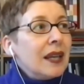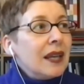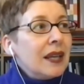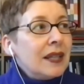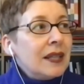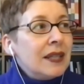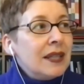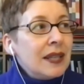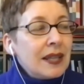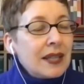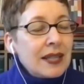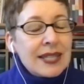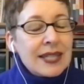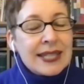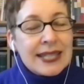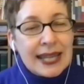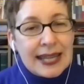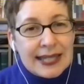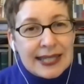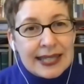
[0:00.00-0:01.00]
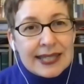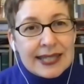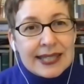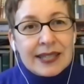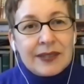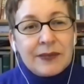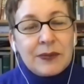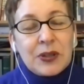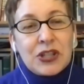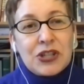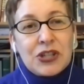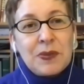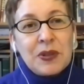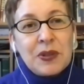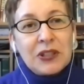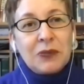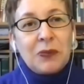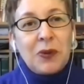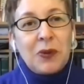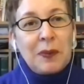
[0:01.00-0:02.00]
The settings in which built
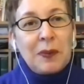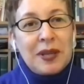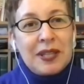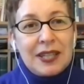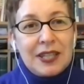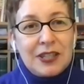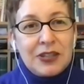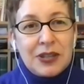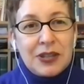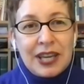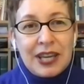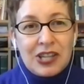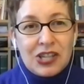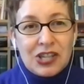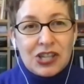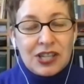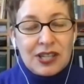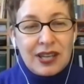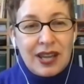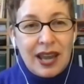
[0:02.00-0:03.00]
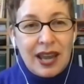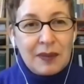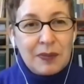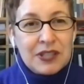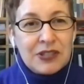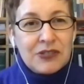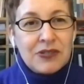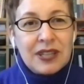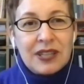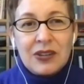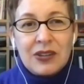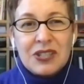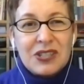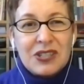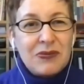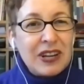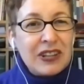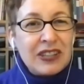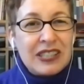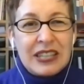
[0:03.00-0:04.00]
environment education happens right now is
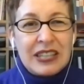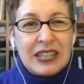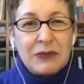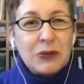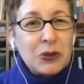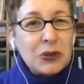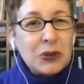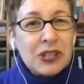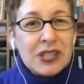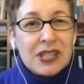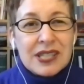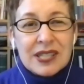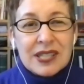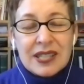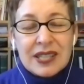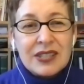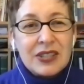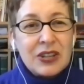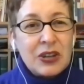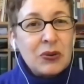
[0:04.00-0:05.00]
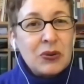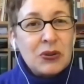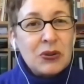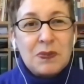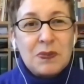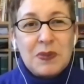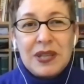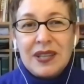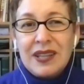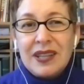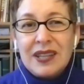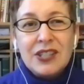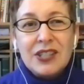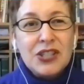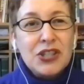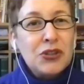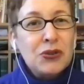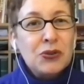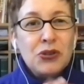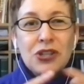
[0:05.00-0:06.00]
very diverse. It could be
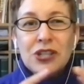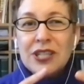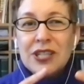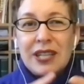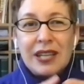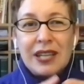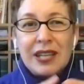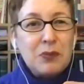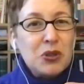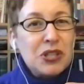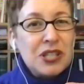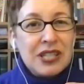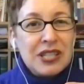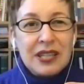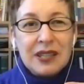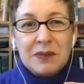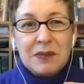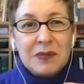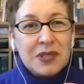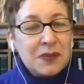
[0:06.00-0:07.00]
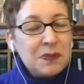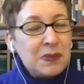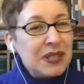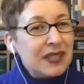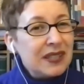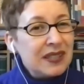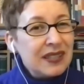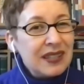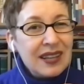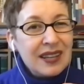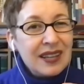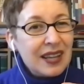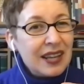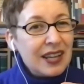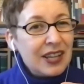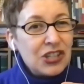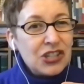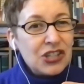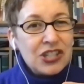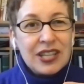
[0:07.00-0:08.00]
institutions like museums being
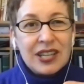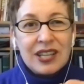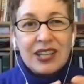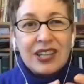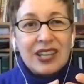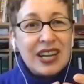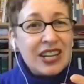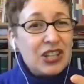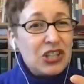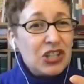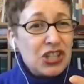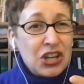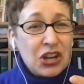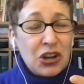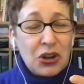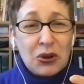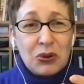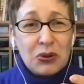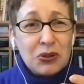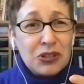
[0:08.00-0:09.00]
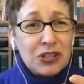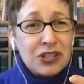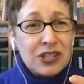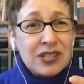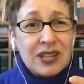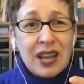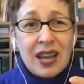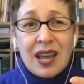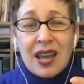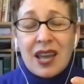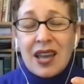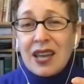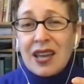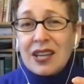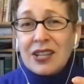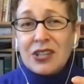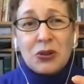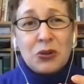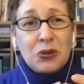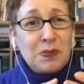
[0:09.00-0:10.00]
engaged there, NGOs.
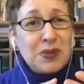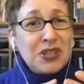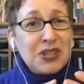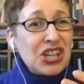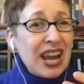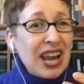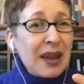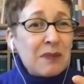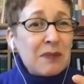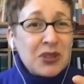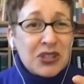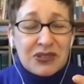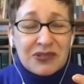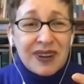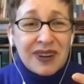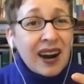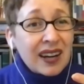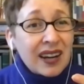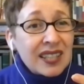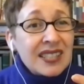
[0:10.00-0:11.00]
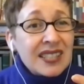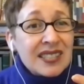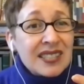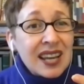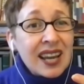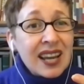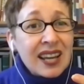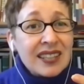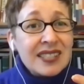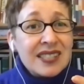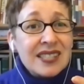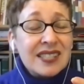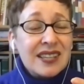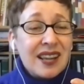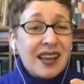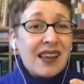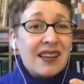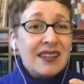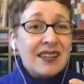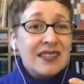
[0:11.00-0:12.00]
It could be chambers of architects
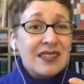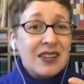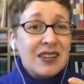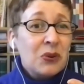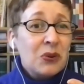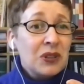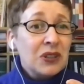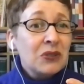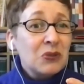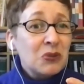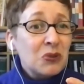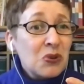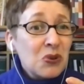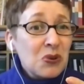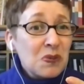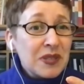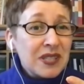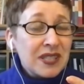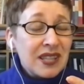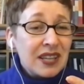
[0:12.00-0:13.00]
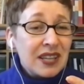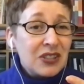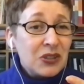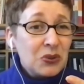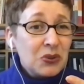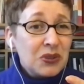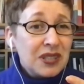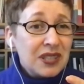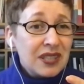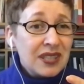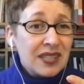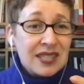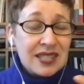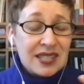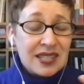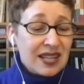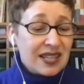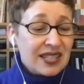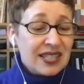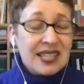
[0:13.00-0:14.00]
and local groups that do this,
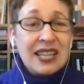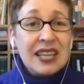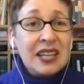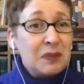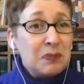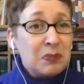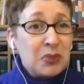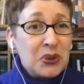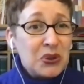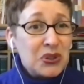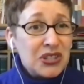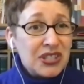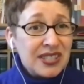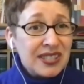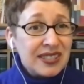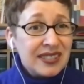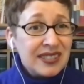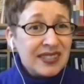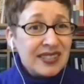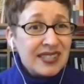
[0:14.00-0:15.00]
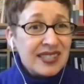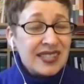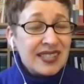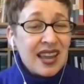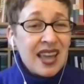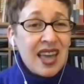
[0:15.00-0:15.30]
single persons.